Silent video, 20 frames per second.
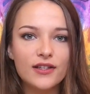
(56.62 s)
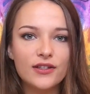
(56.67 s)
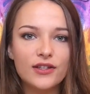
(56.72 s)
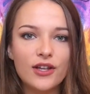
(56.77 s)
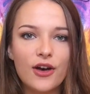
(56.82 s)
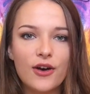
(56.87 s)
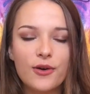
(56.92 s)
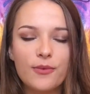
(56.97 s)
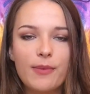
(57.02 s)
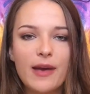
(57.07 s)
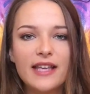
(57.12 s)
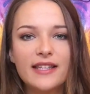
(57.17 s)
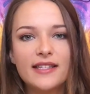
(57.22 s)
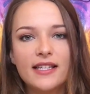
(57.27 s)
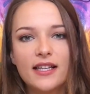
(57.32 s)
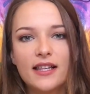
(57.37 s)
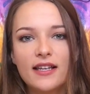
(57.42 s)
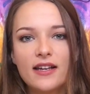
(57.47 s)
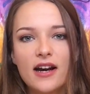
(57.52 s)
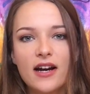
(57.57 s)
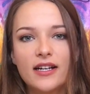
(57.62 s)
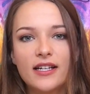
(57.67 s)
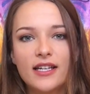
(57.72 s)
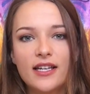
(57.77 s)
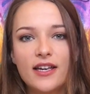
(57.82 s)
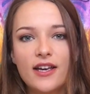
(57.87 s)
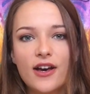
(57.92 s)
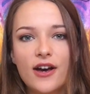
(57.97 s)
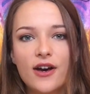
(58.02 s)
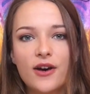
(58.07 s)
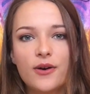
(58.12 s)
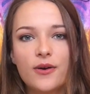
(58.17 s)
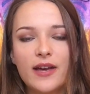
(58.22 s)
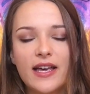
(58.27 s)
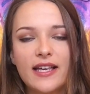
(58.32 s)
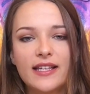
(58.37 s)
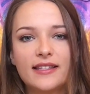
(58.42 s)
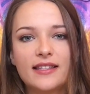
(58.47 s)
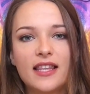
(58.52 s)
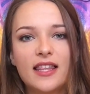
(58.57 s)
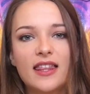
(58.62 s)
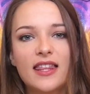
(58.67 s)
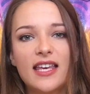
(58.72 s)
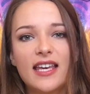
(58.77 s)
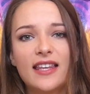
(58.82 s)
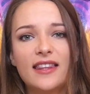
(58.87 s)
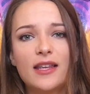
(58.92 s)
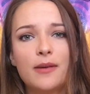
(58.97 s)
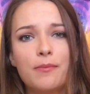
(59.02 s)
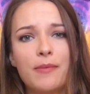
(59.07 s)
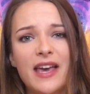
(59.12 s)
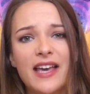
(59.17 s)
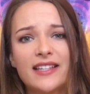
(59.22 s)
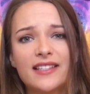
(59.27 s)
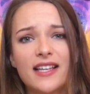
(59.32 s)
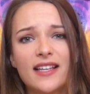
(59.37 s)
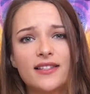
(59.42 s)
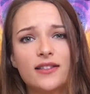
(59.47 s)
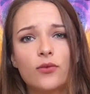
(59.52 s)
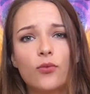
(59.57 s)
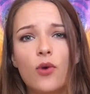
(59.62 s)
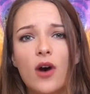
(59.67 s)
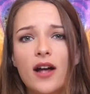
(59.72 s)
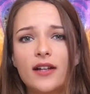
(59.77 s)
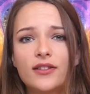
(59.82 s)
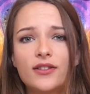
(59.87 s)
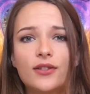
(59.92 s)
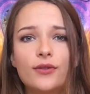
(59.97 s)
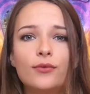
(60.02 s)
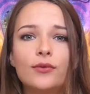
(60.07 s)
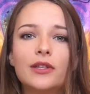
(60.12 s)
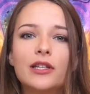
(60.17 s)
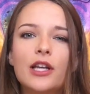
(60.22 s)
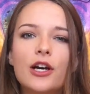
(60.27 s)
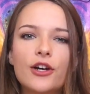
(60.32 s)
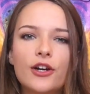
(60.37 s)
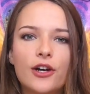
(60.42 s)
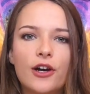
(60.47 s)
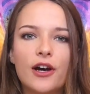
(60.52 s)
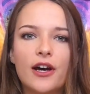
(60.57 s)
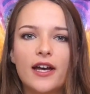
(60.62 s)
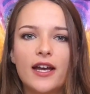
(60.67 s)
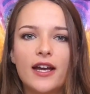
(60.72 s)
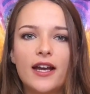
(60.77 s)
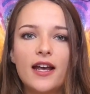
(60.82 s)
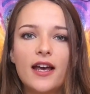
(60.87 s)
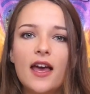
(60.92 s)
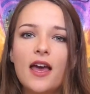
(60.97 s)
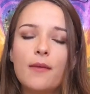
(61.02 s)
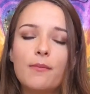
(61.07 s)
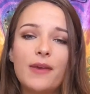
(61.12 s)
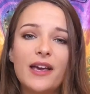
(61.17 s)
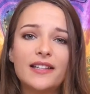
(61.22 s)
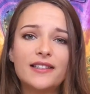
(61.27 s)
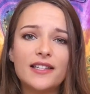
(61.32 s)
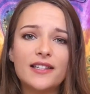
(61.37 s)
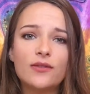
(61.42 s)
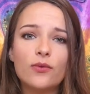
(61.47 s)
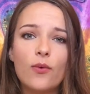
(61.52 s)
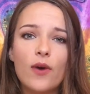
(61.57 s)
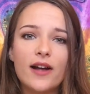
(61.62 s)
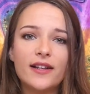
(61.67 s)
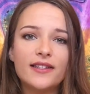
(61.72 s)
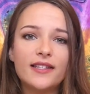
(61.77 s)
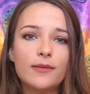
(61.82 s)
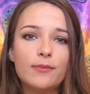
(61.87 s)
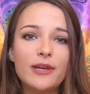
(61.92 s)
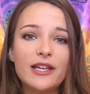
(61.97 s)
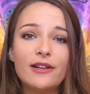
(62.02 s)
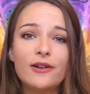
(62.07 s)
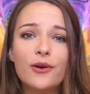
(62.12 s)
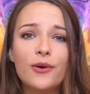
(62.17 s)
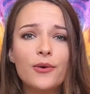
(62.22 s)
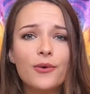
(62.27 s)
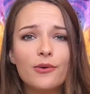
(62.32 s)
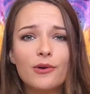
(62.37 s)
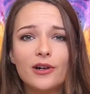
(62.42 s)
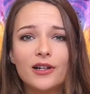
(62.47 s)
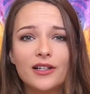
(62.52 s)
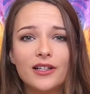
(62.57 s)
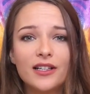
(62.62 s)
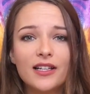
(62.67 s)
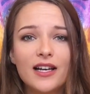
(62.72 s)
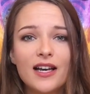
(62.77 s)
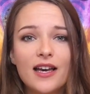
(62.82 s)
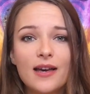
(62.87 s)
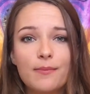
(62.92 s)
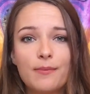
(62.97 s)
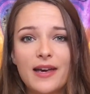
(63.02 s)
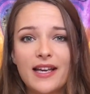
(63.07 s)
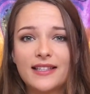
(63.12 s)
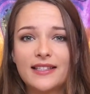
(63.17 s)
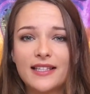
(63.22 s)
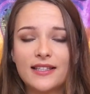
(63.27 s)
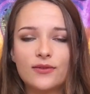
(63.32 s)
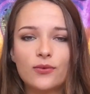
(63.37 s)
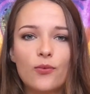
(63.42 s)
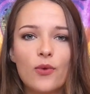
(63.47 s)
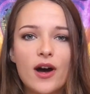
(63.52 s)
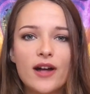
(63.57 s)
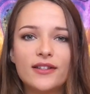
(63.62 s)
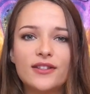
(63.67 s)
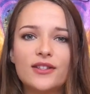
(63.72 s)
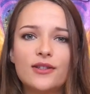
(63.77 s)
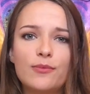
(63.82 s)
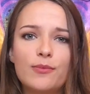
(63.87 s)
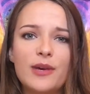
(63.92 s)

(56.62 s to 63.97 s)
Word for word: So basically our ego is the thing that makes us want to look good, makes us want to be cool, makes us want to